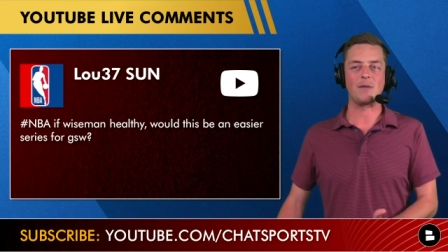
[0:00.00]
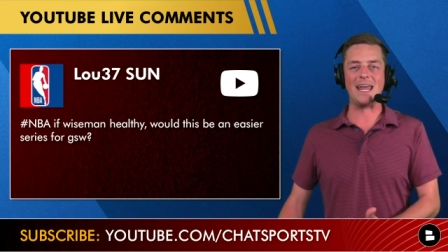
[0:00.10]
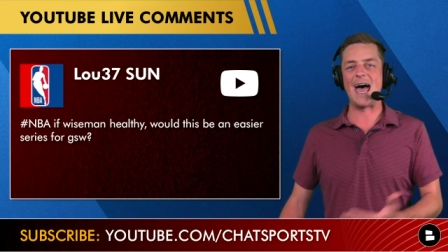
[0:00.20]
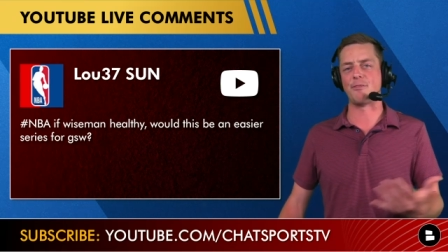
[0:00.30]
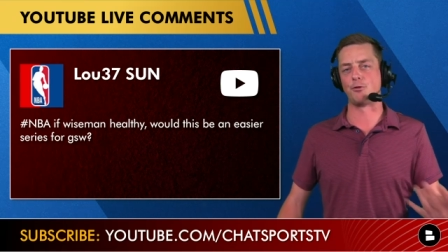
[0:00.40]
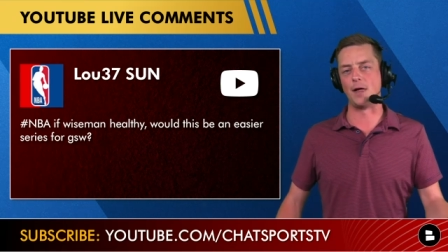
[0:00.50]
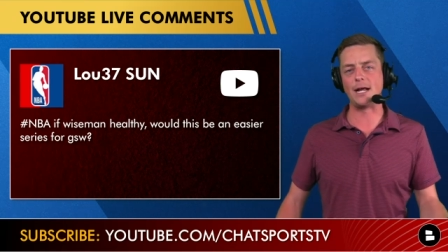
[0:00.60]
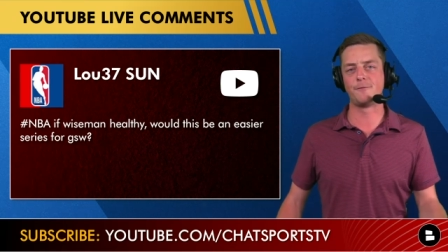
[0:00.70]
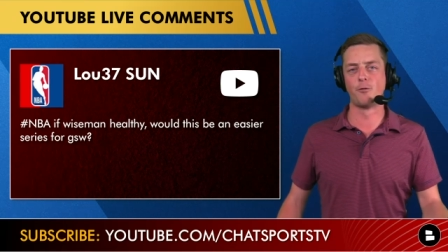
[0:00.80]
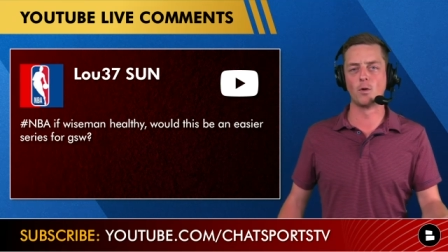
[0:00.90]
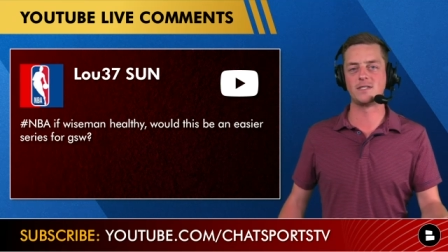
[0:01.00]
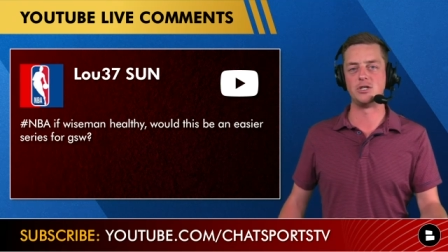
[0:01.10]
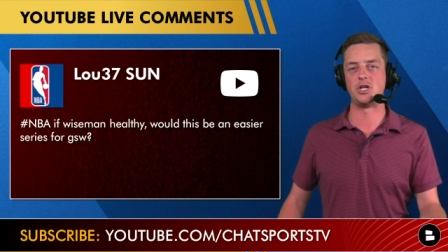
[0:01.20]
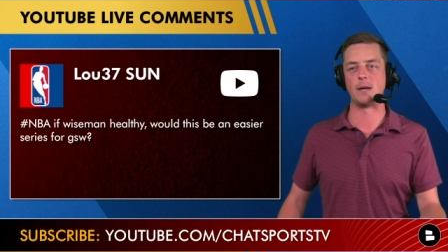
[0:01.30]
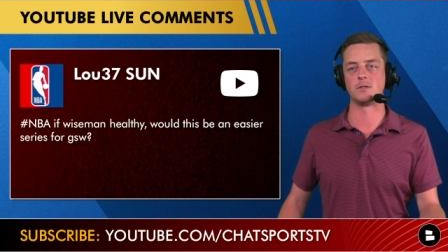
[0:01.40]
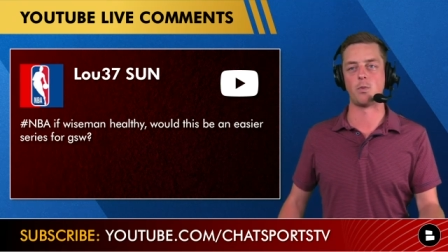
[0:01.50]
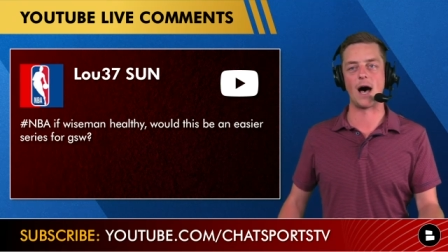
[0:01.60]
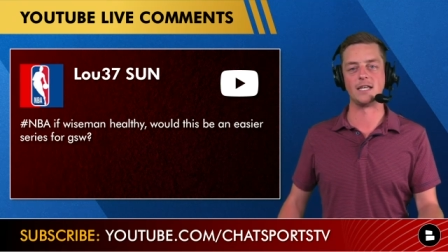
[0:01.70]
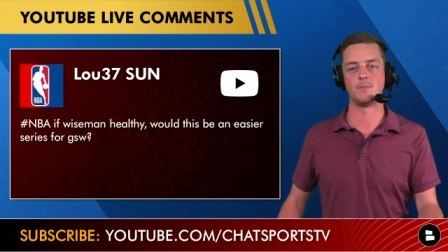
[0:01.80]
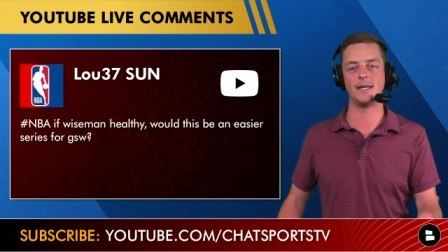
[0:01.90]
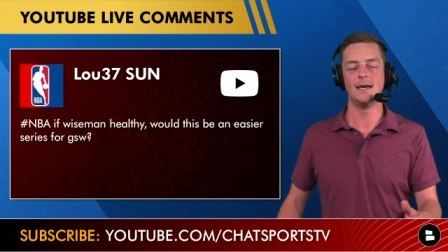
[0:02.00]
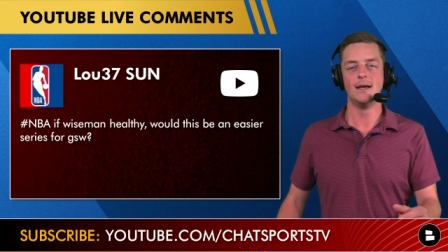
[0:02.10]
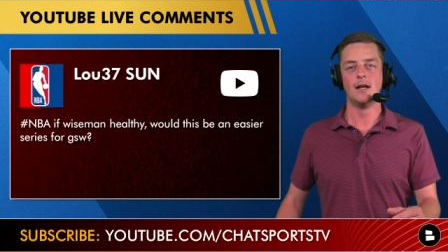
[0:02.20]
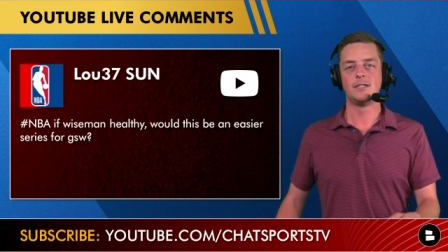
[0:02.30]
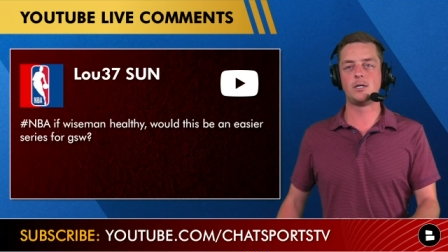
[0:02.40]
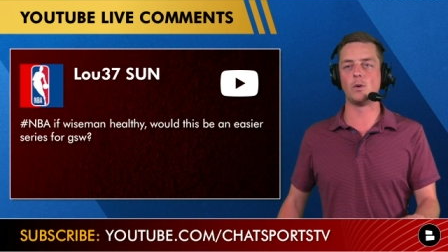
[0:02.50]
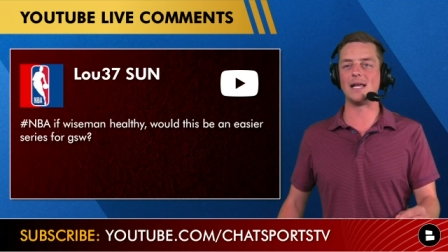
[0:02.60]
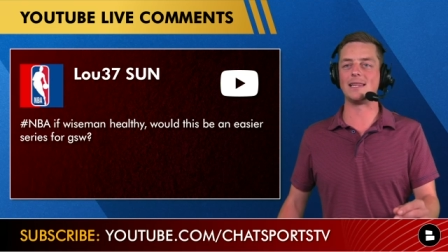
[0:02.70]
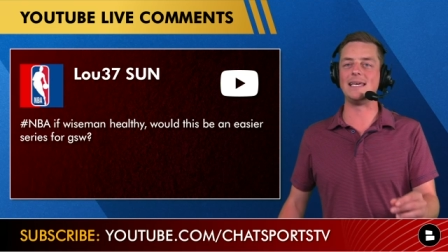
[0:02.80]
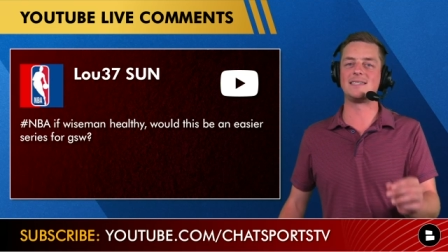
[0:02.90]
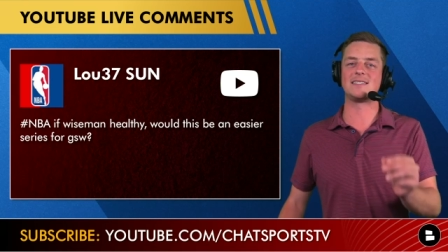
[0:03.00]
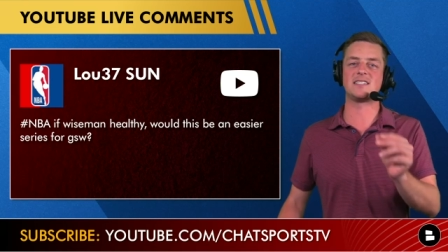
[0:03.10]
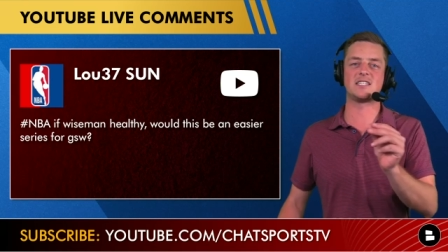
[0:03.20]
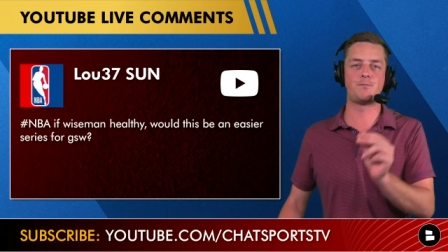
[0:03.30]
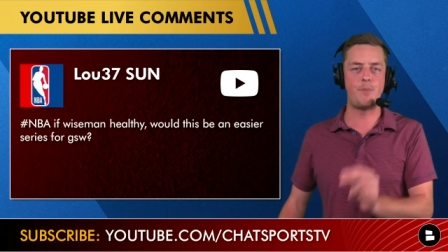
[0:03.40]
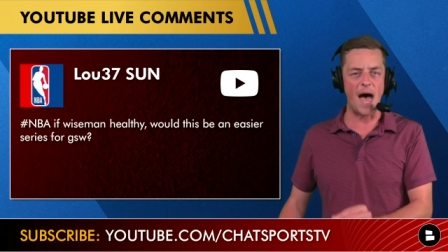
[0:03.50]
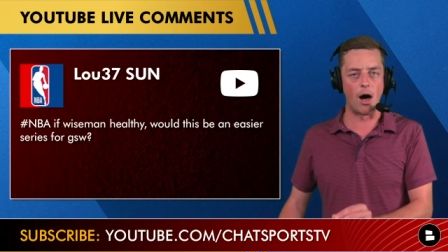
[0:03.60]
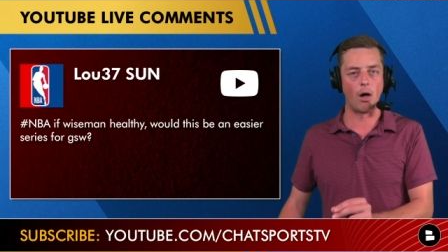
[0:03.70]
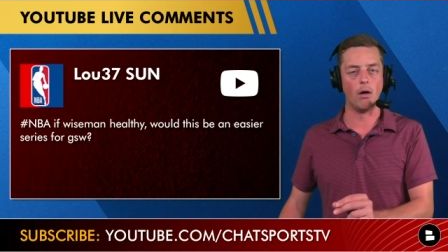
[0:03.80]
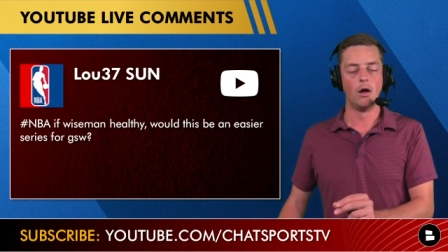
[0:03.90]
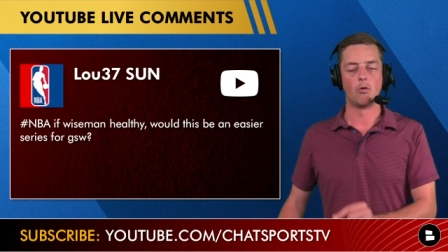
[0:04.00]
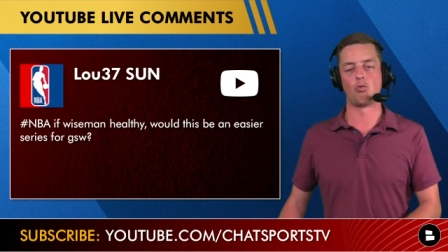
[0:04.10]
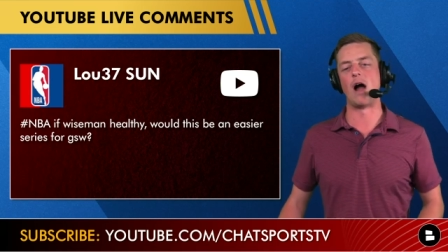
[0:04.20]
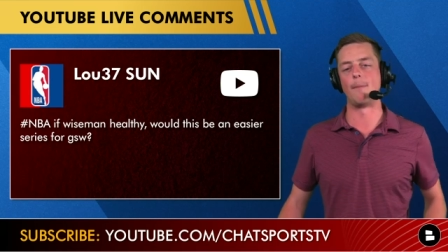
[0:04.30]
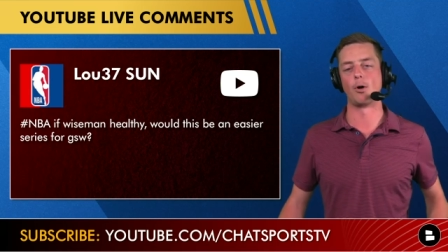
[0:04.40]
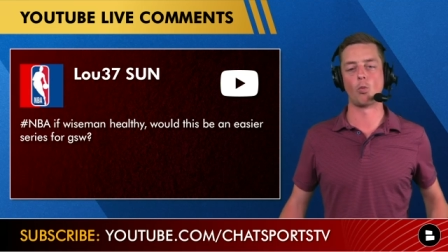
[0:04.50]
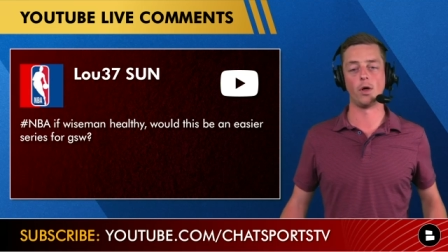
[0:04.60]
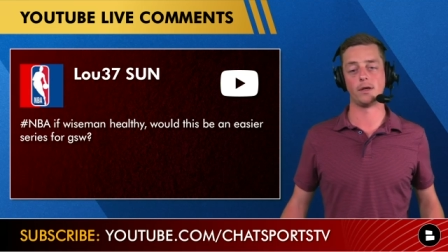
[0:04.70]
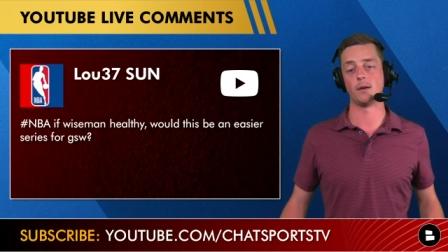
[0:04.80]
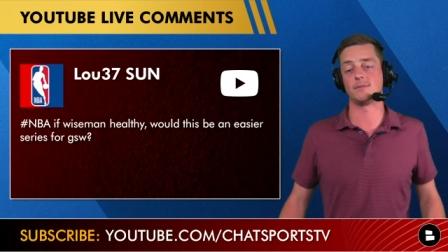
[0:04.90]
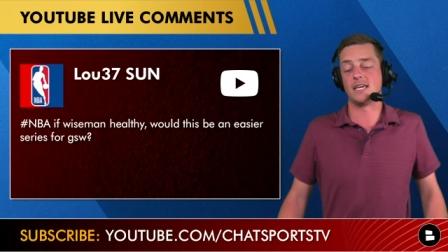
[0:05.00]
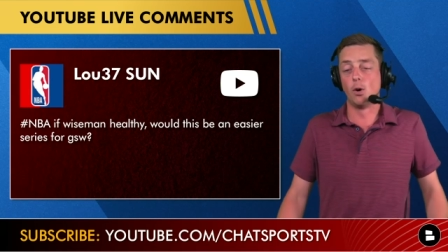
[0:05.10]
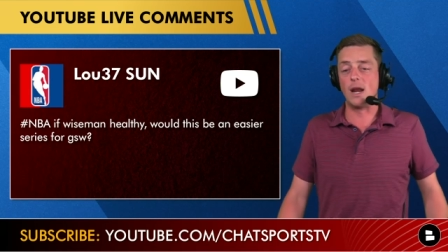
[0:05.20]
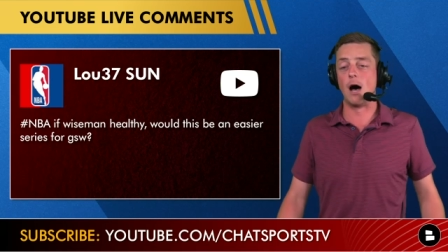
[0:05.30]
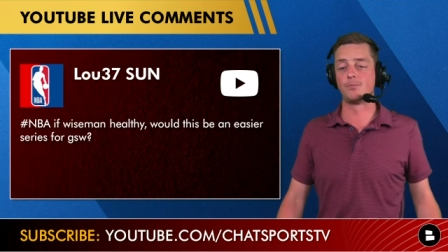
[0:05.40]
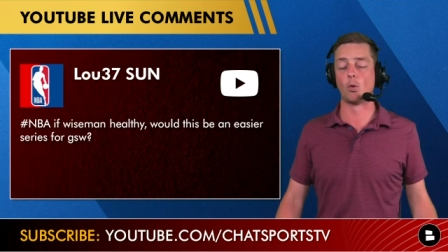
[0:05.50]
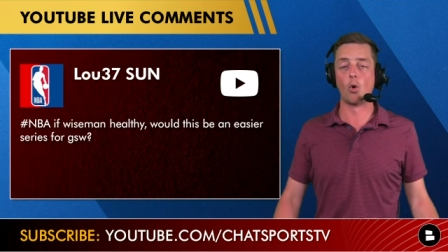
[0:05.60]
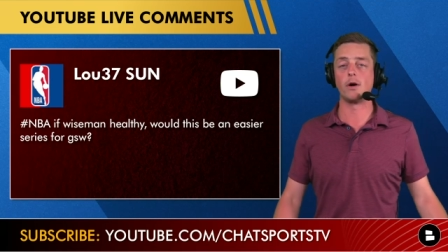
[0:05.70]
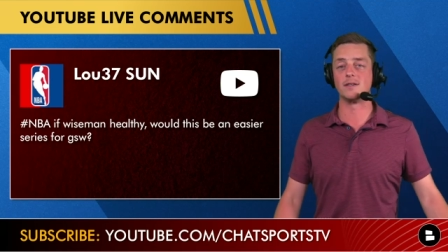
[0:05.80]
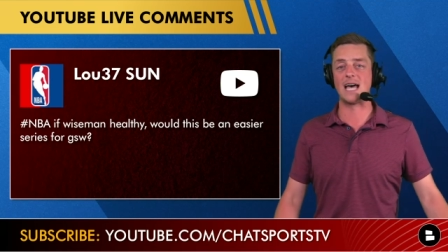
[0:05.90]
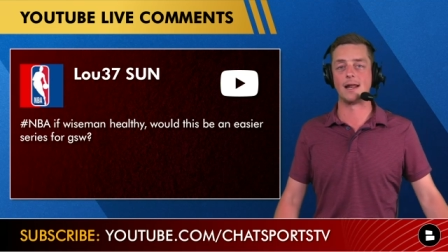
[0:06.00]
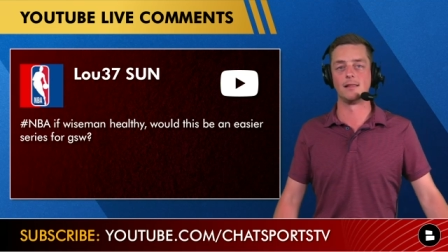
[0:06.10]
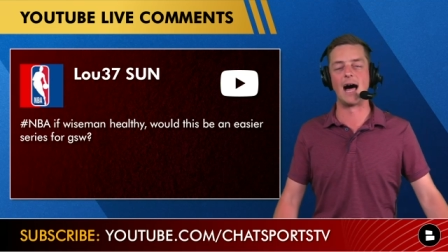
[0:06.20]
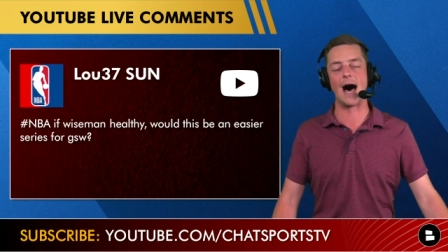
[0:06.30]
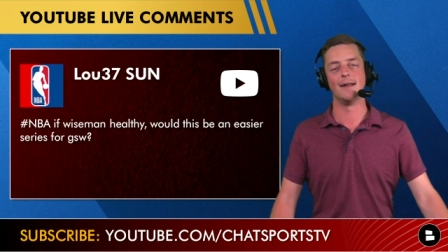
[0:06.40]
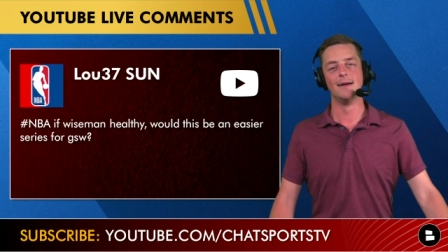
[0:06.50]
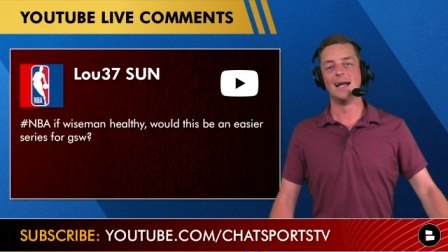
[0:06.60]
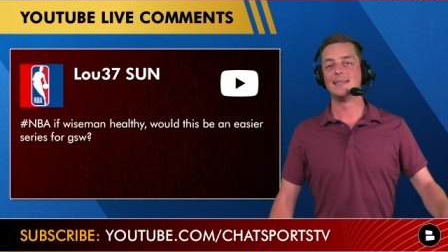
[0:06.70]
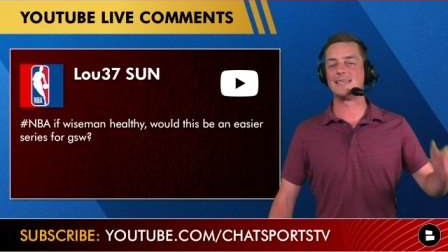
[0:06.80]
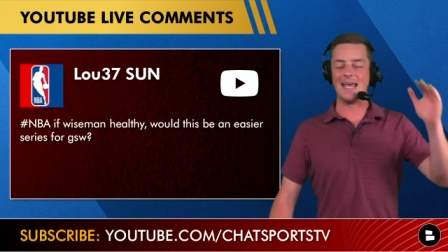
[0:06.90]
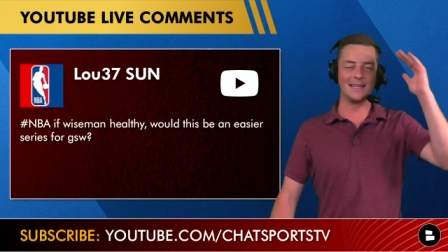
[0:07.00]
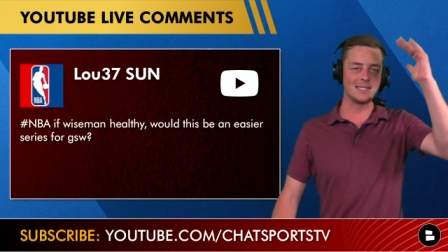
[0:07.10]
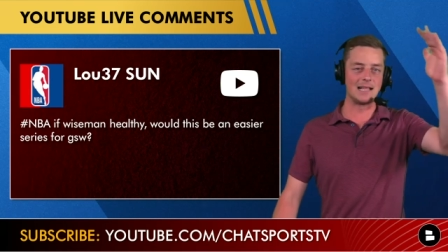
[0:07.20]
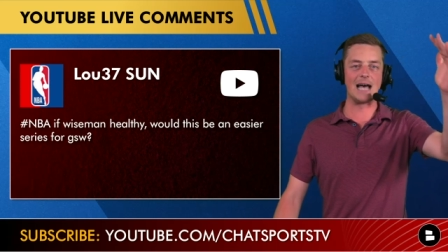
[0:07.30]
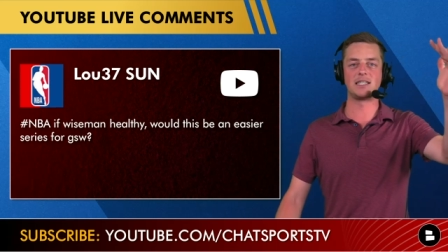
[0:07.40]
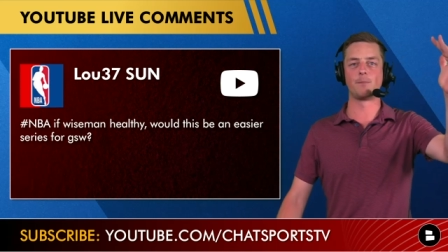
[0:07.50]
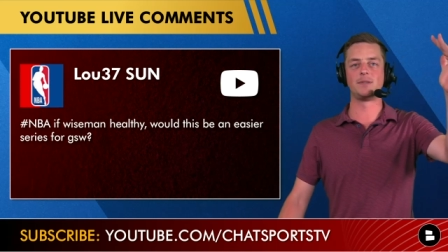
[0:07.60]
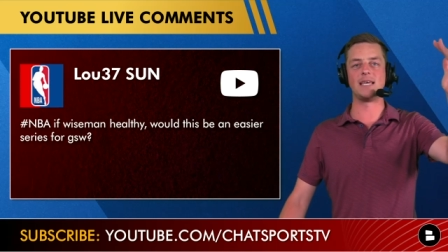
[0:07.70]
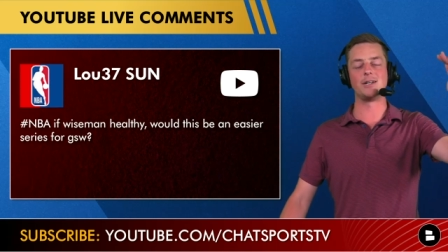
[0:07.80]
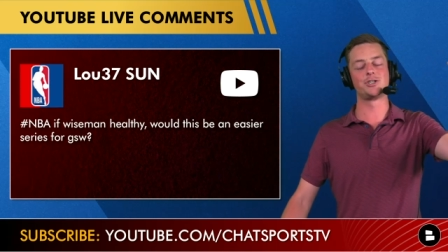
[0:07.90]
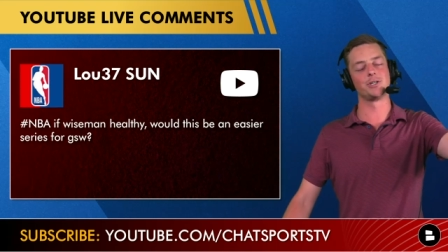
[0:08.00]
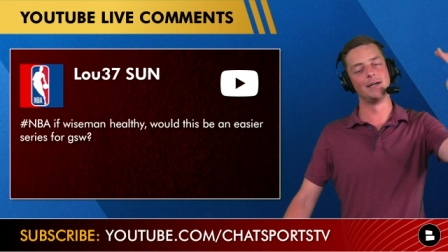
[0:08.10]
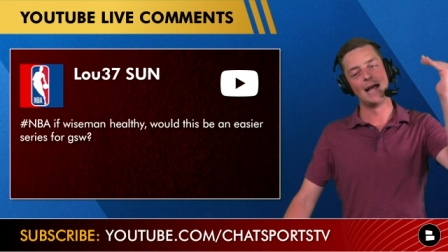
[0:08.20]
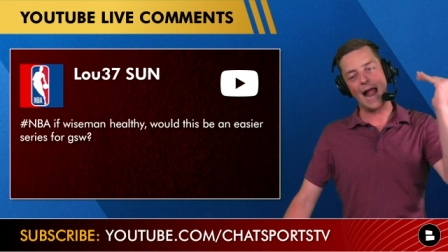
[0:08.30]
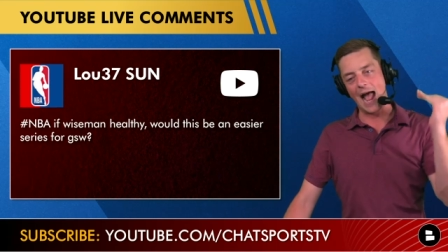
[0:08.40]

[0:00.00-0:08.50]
an athletic force in James Wiseman to at least spell Robert Williams, it would help the Warriors out a lot tantalizing potential,